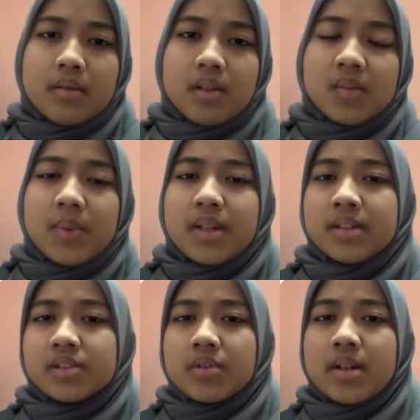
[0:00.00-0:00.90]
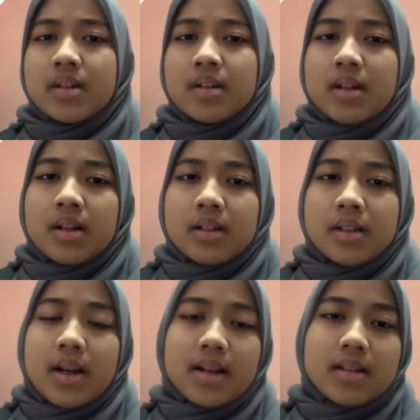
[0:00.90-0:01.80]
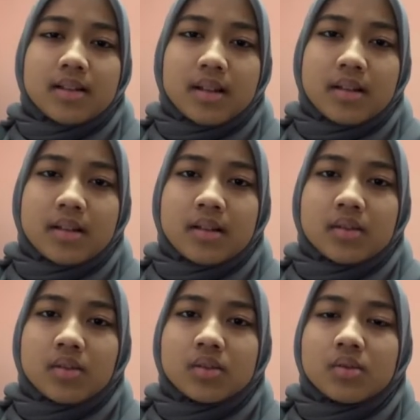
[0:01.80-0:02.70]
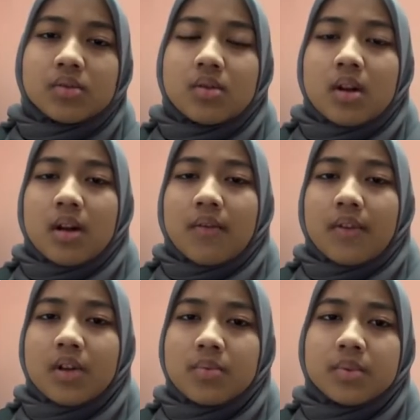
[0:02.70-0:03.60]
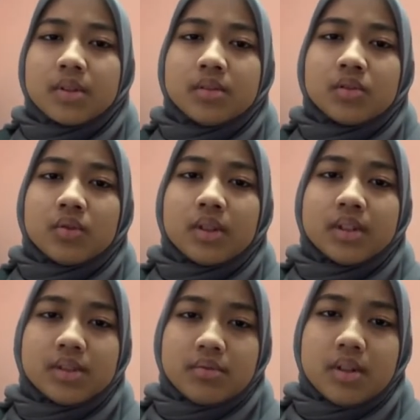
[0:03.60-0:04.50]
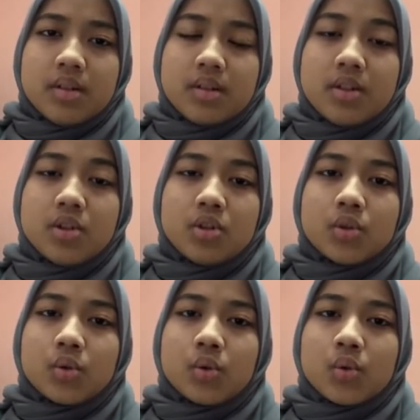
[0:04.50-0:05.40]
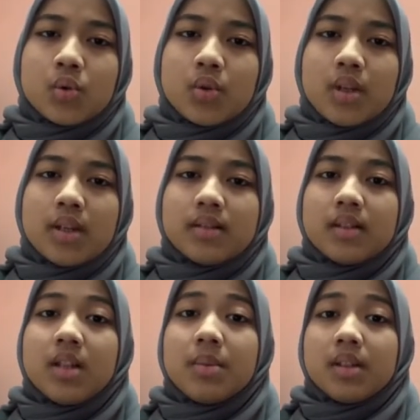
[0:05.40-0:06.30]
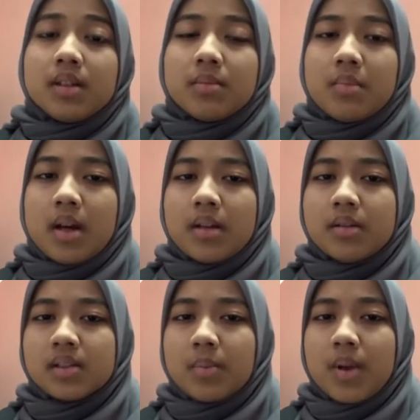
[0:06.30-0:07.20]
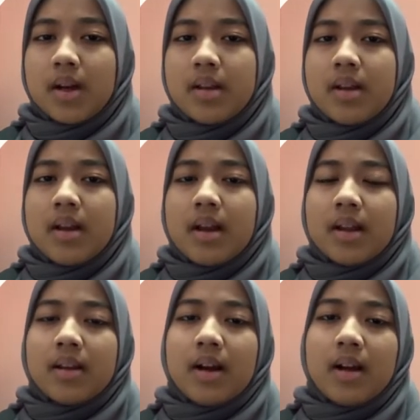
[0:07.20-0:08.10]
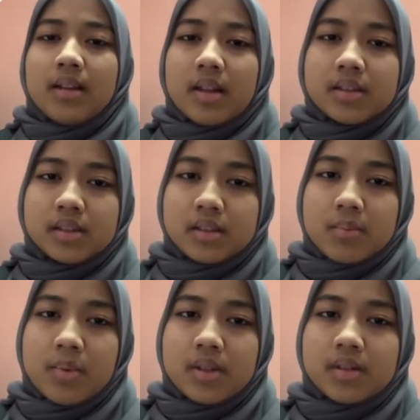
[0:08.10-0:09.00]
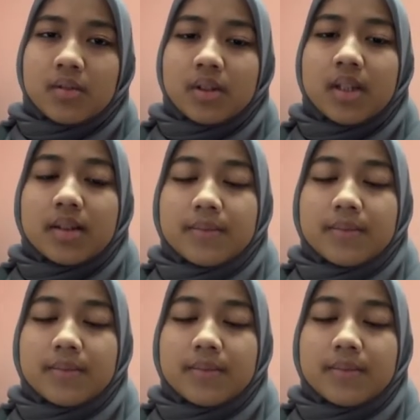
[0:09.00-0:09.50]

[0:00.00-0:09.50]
Despite its strength, the Achilles tendon is also vulnerable to injury due to its limited blood supply and the high tension placed on it.